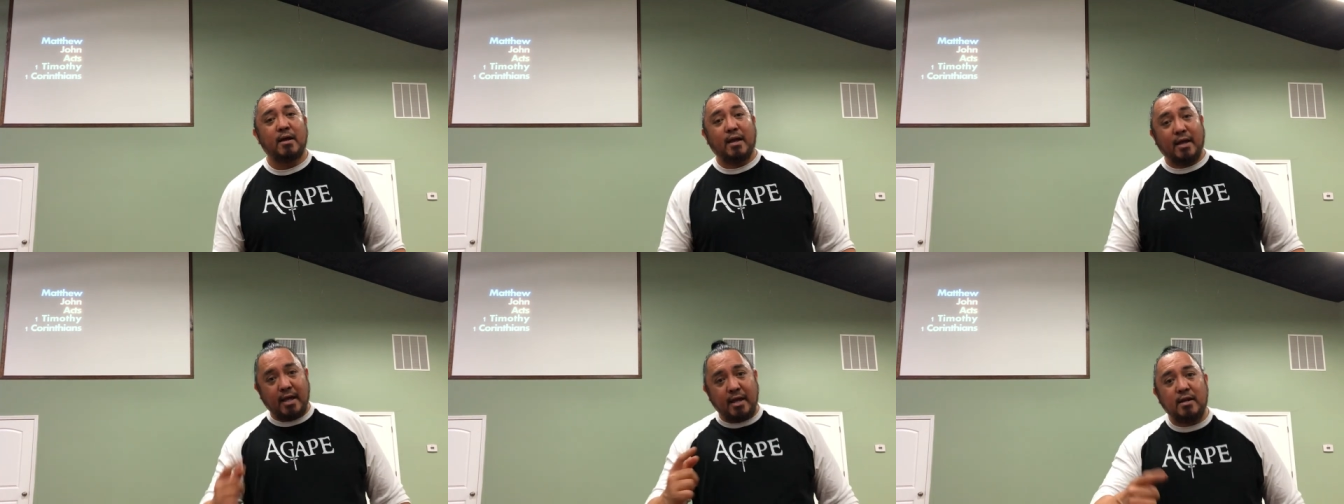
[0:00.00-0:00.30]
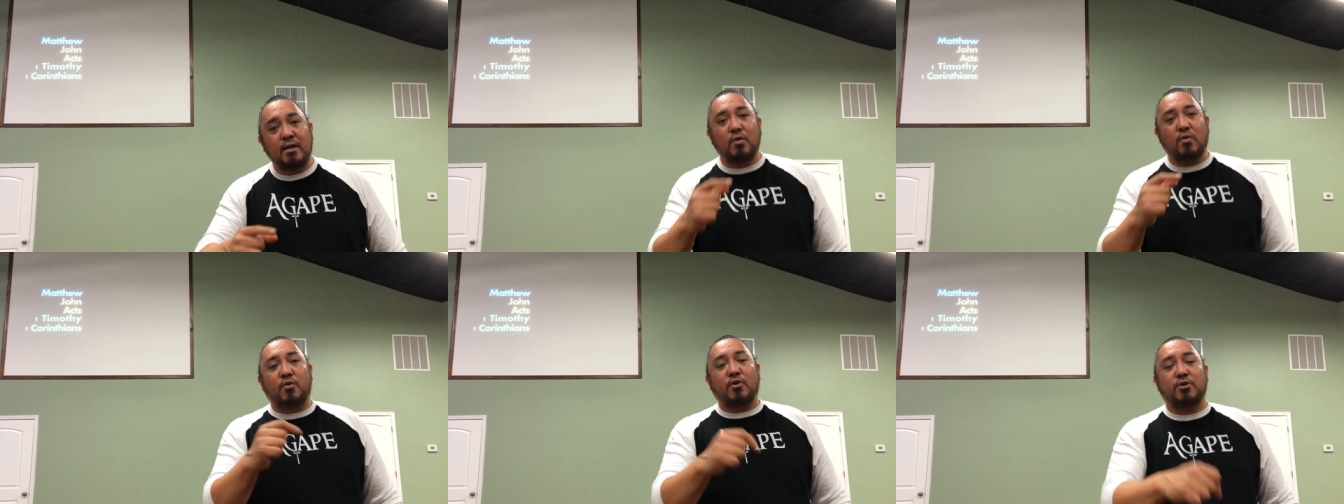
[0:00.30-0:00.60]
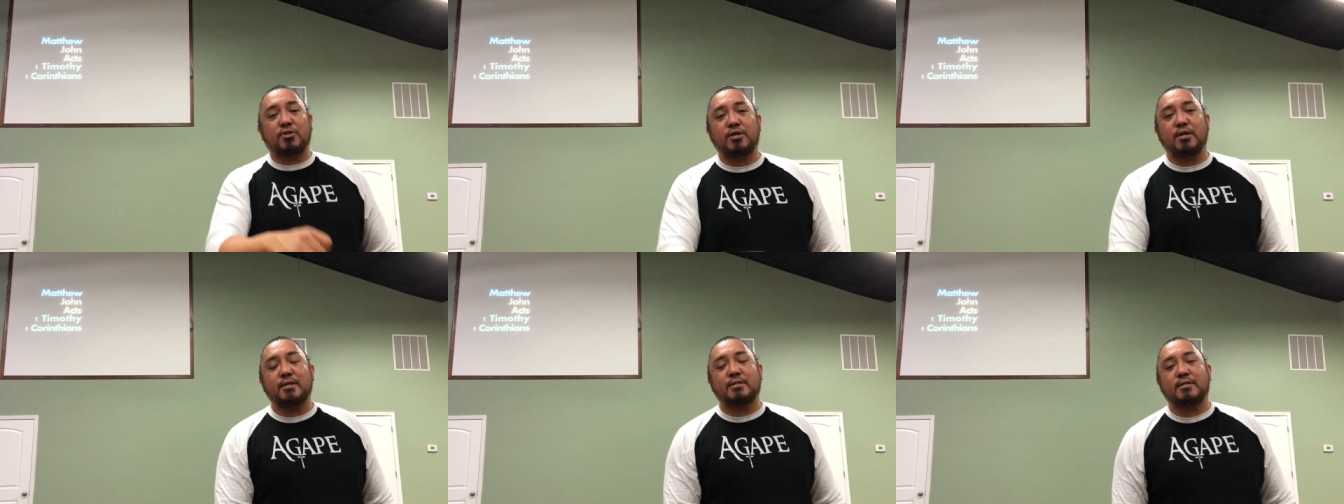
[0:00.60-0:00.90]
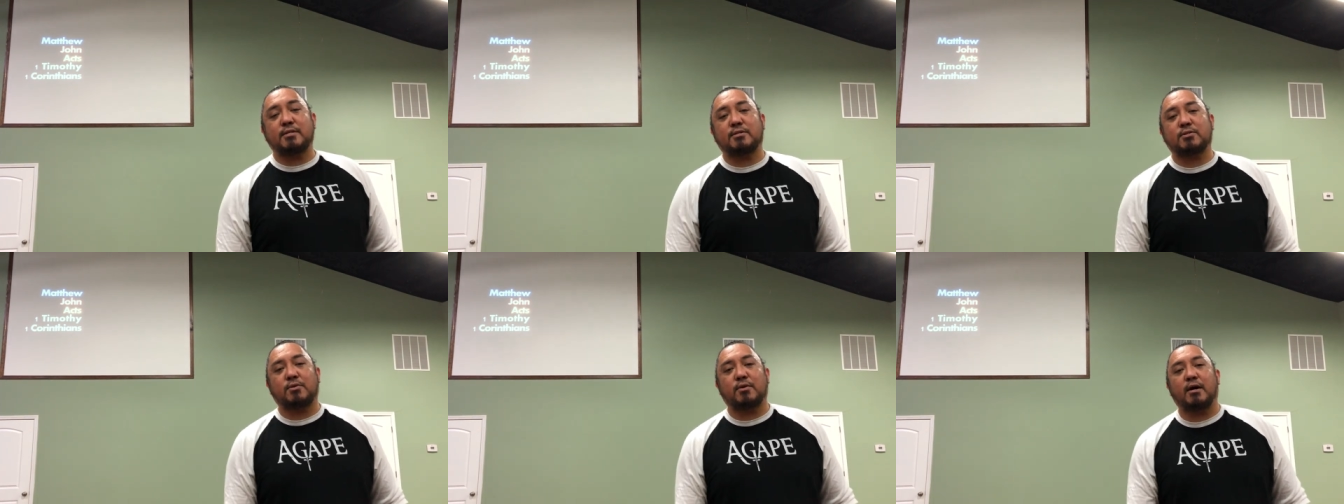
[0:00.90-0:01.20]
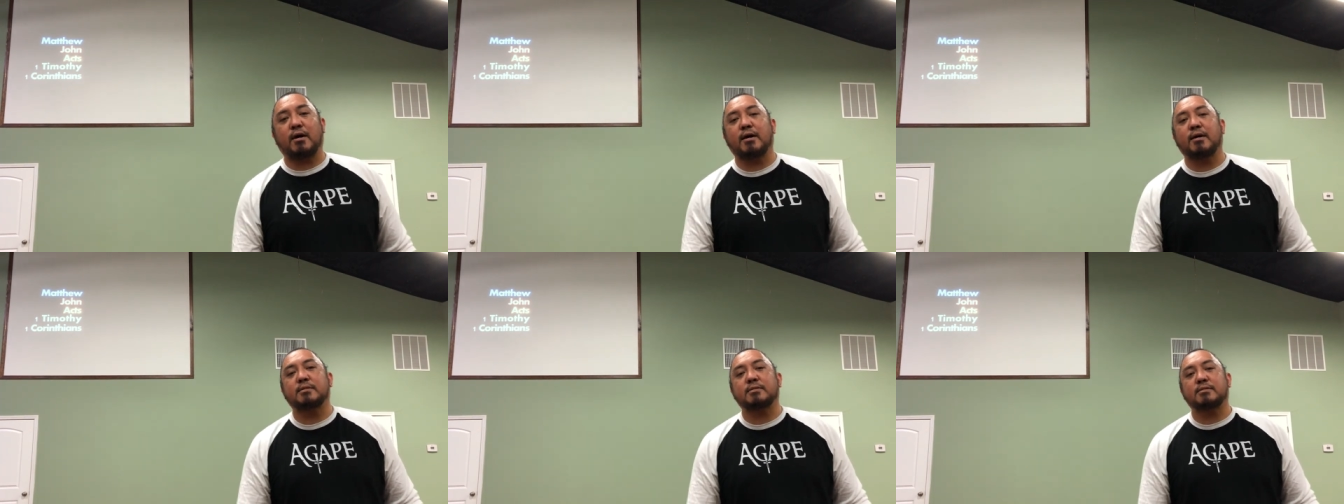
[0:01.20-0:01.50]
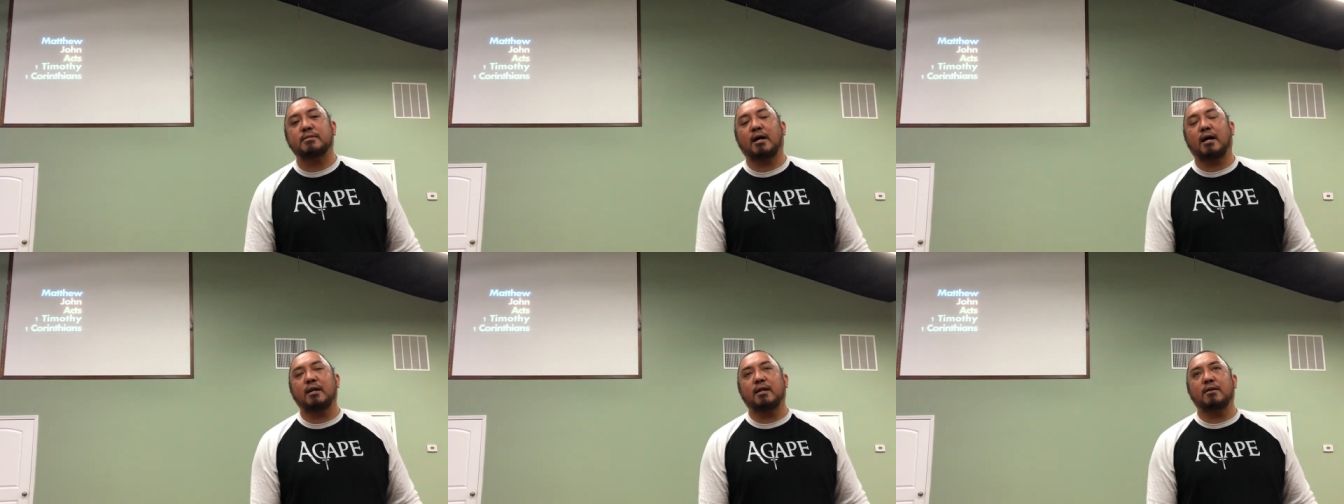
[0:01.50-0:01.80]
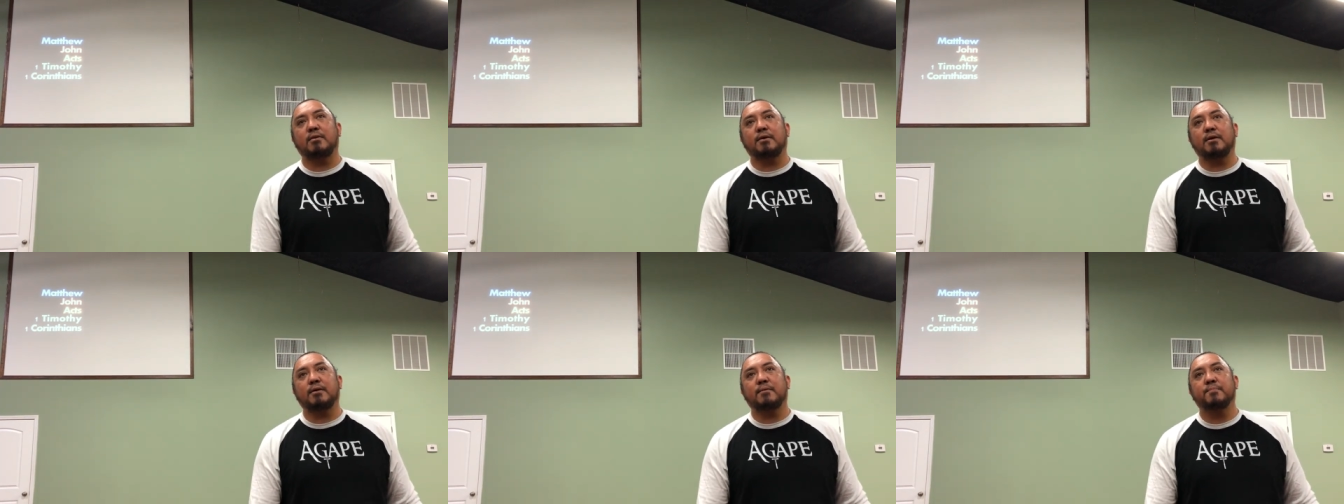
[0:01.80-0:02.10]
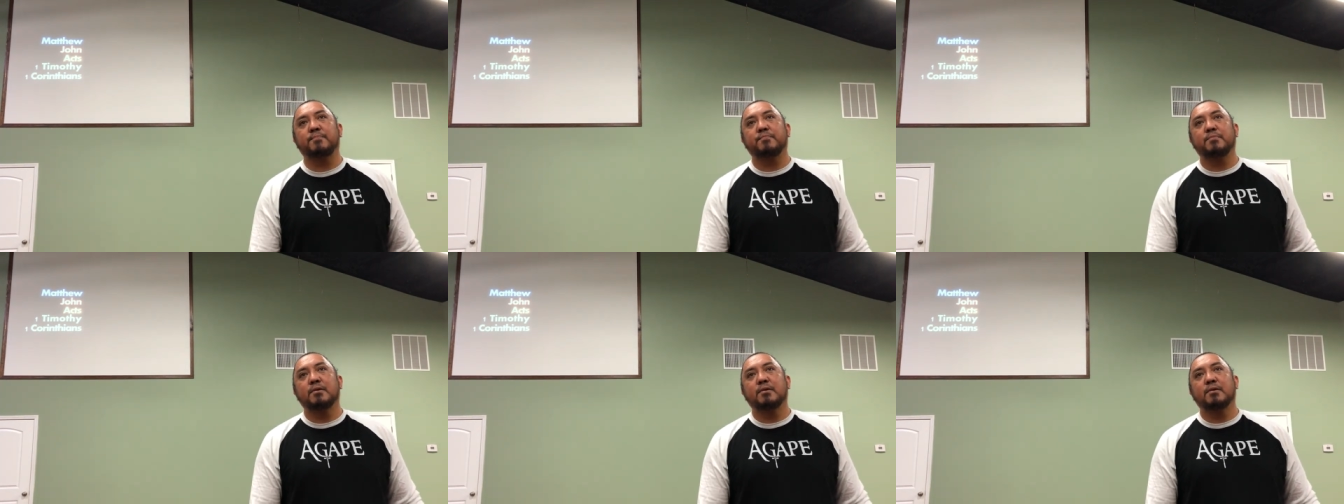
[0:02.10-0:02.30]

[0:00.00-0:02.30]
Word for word: in Lord Jesus Christ, hallelujah.